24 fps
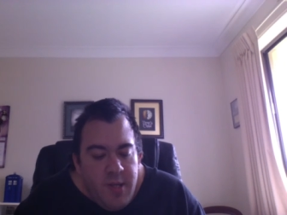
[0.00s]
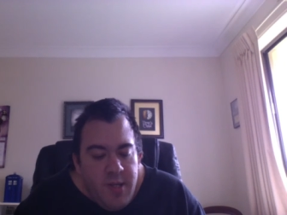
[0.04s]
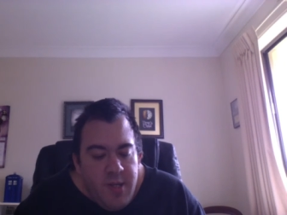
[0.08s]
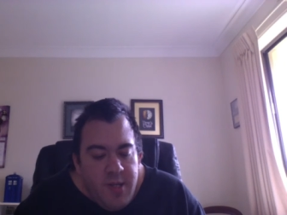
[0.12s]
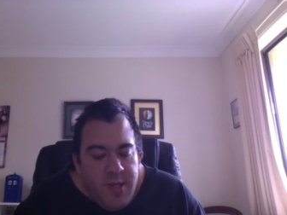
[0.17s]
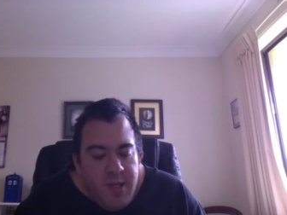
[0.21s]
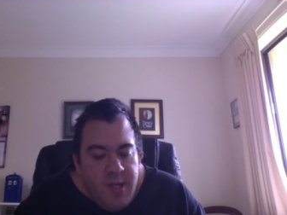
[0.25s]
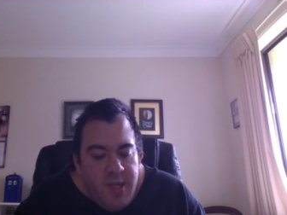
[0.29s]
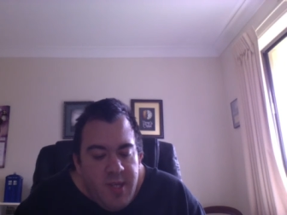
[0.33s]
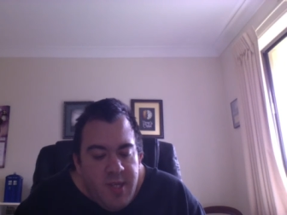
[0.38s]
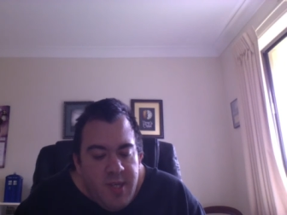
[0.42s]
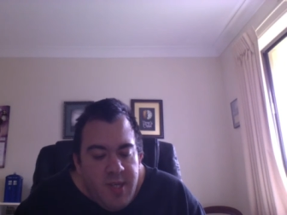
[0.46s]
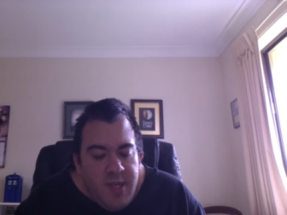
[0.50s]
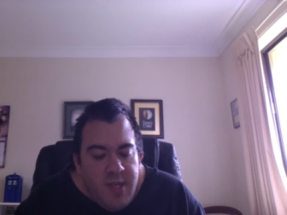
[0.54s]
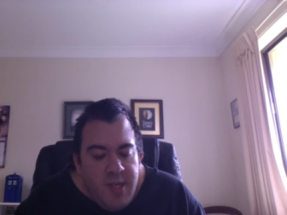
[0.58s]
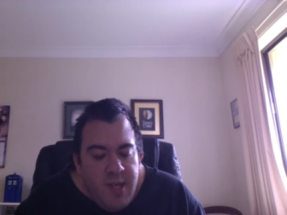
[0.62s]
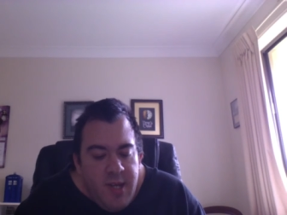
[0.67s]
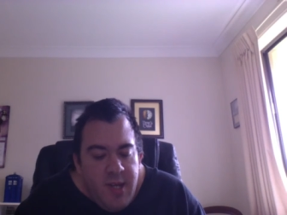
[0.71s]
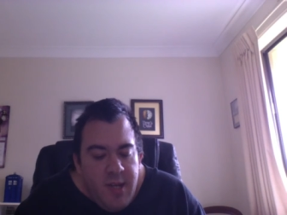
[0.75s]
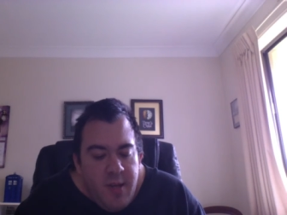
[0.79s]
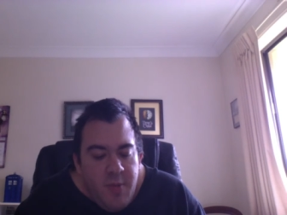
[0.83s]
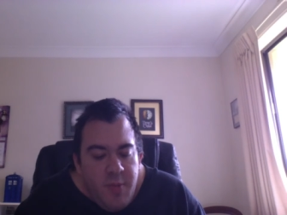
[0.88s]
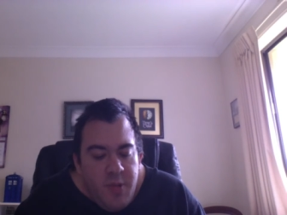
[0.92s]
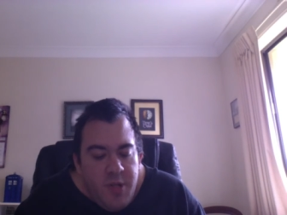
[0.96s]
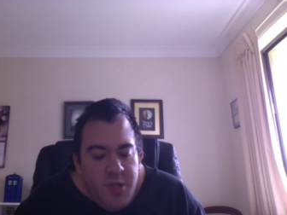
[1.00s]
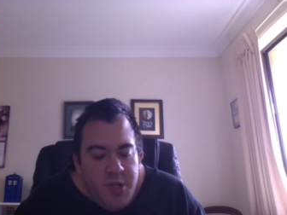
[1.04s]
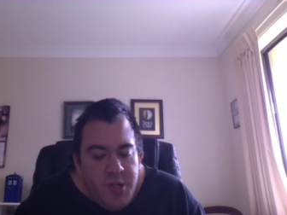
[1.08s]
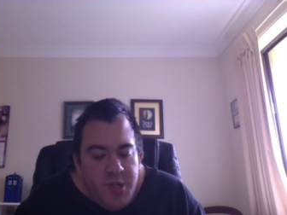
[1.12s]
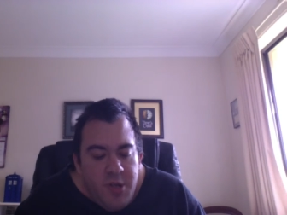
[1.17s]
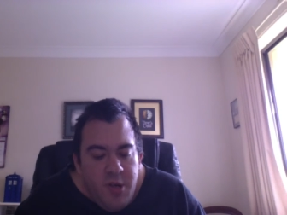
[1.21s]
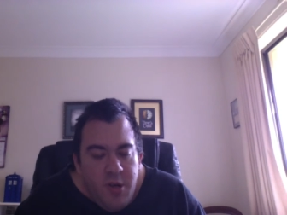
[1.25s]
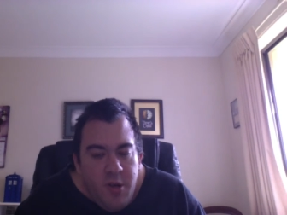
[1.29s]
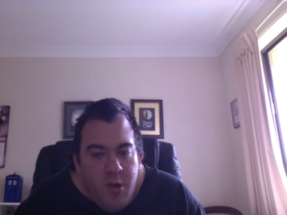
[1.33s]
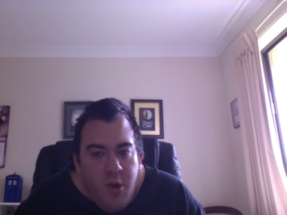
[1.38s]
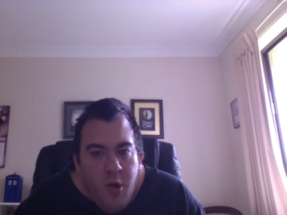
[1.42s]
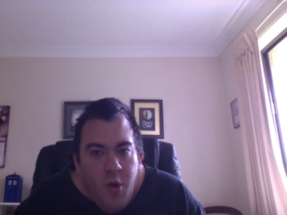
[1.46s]
Stacey sat up in
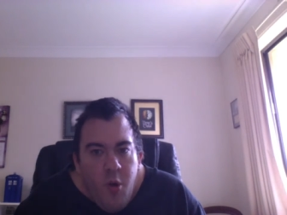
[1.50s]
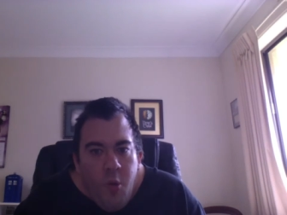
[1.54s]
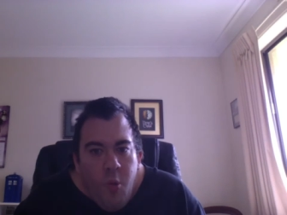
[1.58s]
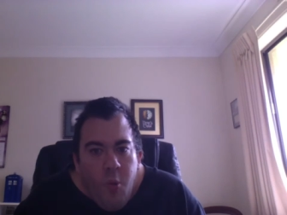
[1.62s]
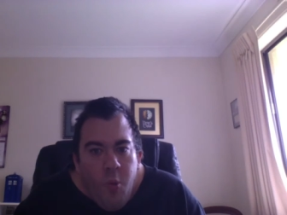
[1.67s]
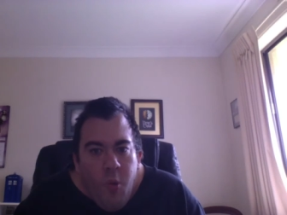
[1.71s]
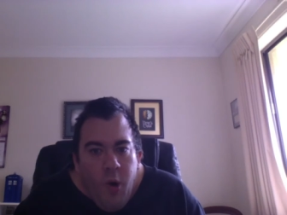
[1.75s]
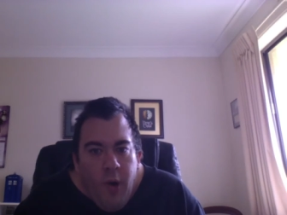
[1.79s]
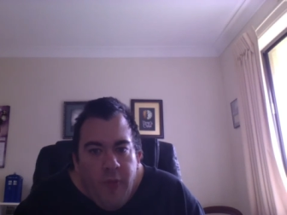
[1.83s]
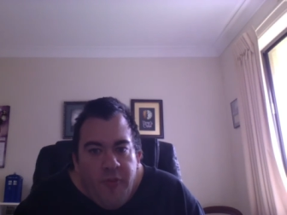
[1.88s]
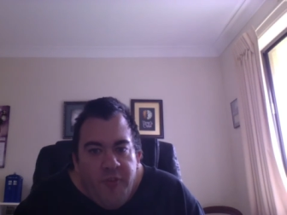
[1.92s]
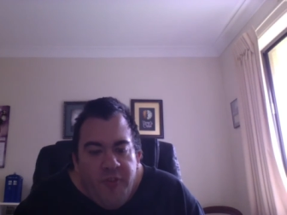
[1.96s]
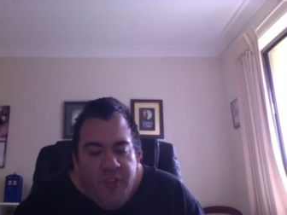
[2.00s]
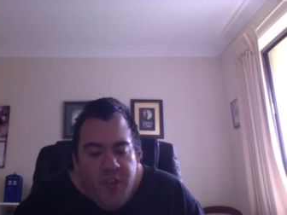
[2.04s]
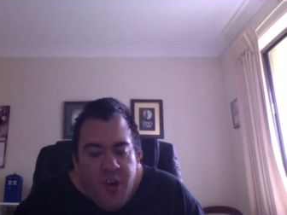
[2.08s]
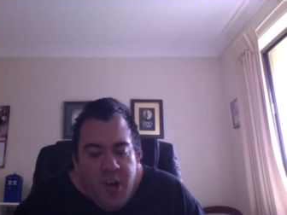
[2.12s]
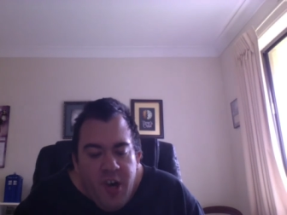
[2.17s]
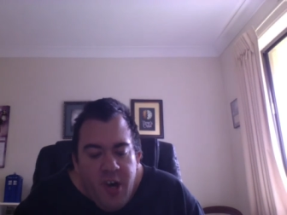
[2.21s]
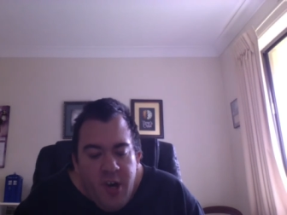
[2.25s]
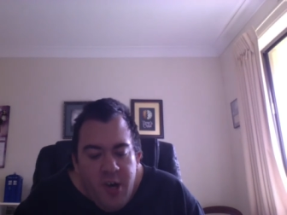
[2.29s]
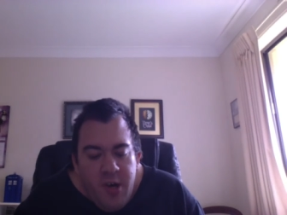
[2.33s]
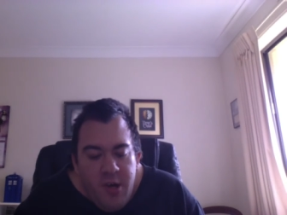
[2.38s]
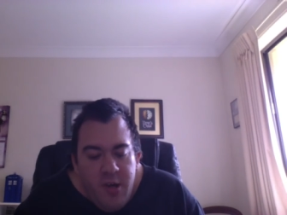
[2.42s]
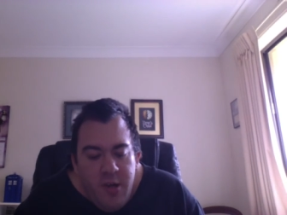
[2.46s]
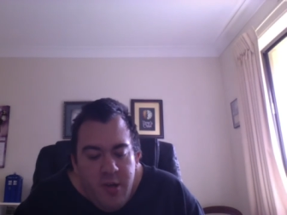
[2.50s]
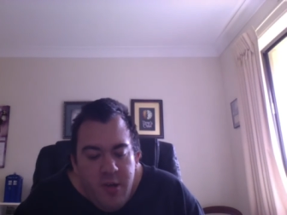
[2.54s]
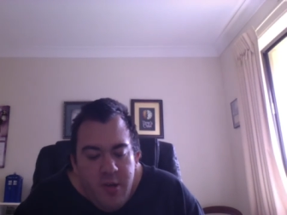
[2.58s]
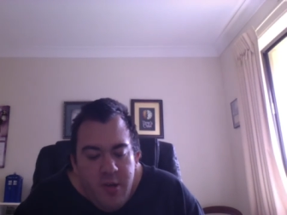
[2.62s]
shock. What the?